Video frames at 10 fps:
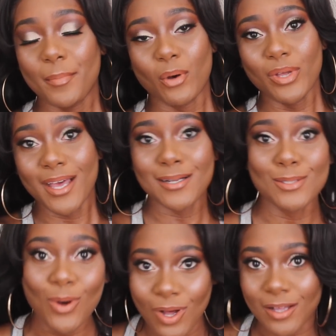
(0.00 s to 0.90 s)
But we
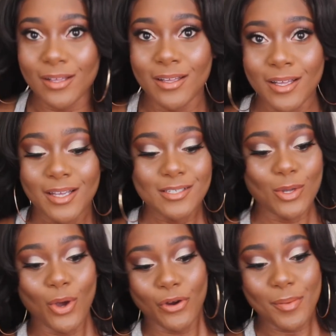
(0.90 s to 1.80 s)
gotta talk,
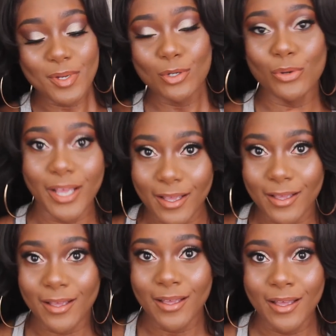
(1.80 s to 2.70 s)
so hurry up and do
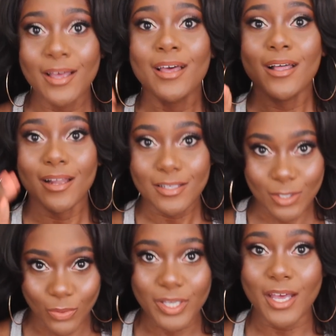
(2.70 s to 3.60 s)
that
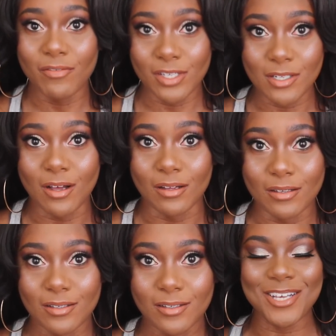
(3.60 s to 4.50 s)
so we can have our
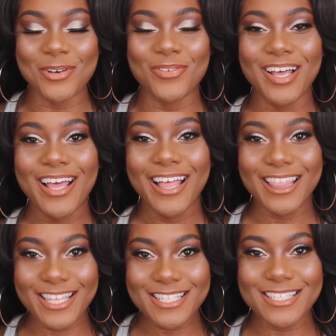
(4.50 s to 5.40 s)
talk. So
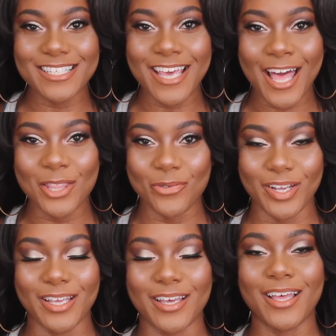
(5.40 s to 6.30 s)
this
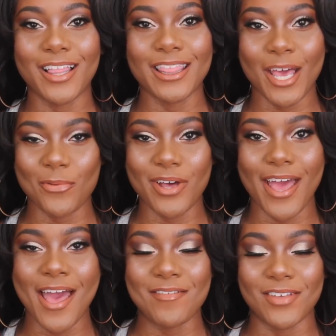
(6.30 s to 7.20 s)
gathering that we're
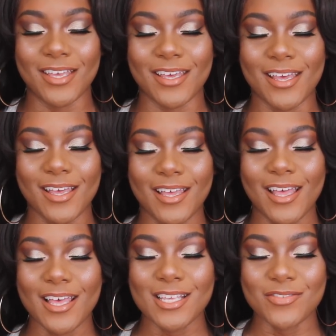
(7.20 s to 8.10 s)
having
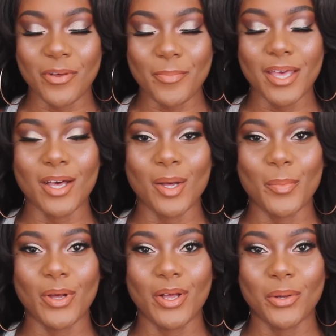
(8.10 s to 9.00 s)
is for
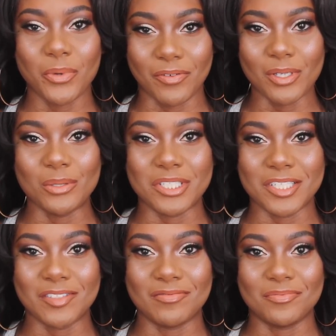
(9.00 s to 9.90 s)
Makeup
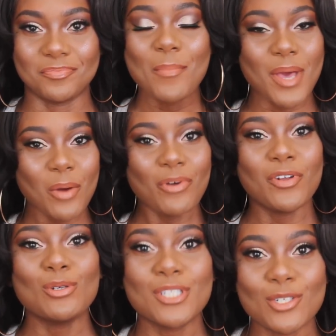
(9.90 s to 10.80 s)
Revolution. Makeup
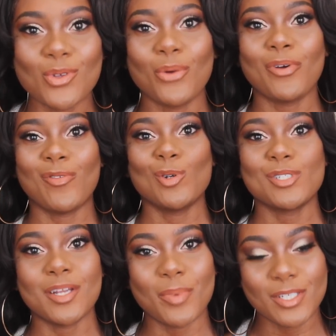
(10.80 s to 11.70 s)
Revolution is on a
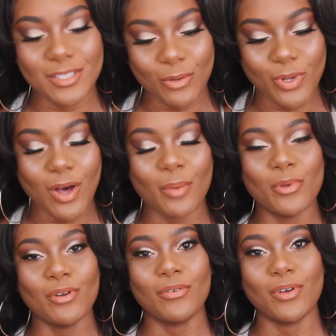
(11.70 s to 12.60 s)
revolution to make sure that we're all
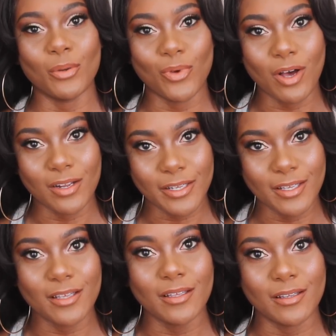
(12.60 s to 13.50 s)
beautiful and we're all
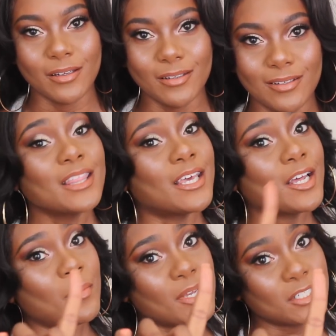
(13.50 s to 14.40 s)
looking good. They're
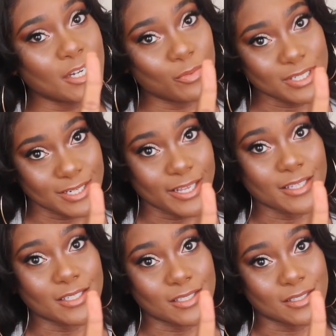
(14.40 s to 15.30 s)
gonna make sure that we slay
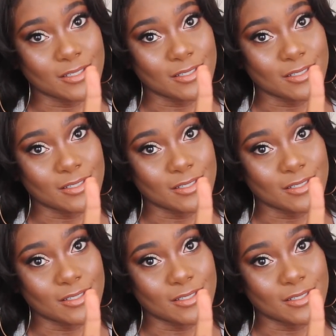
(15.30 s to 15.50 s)
this year.